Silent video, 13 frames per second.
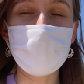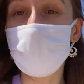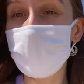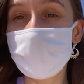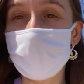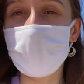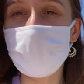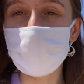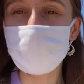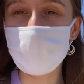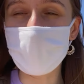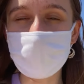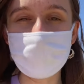not my
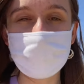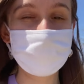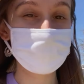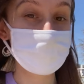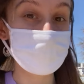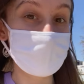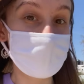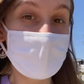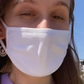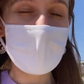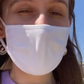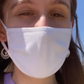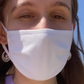phone, but
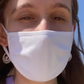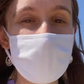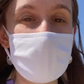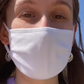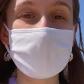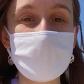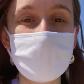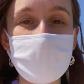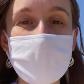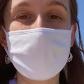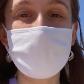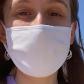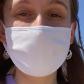forgot to
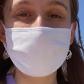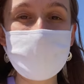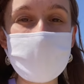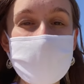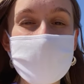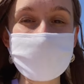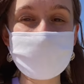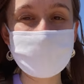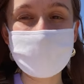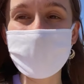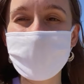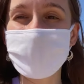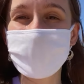bring it with me,
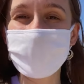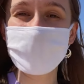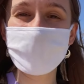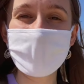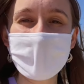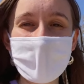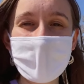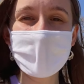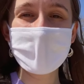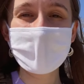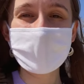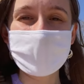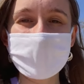so
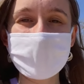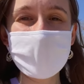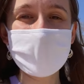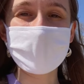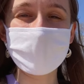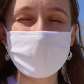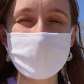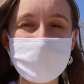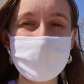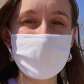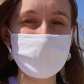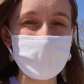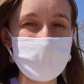yeah,
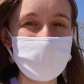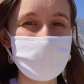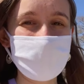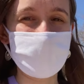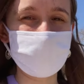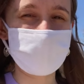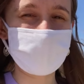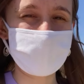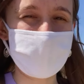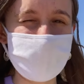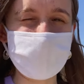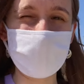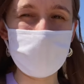filming on my phone
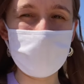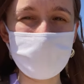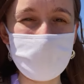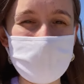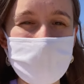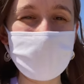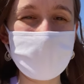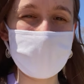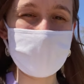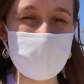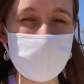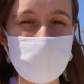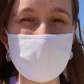instead. Hopefully you can
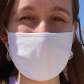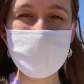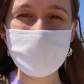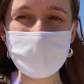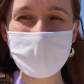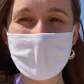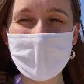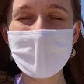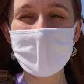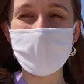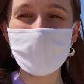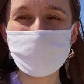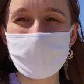hear me.
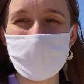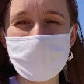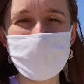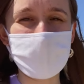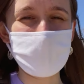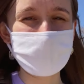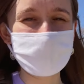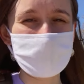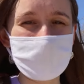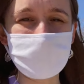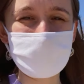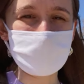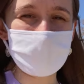I'll try and be a better
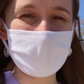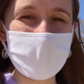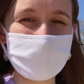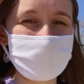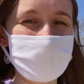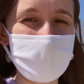YouTuber next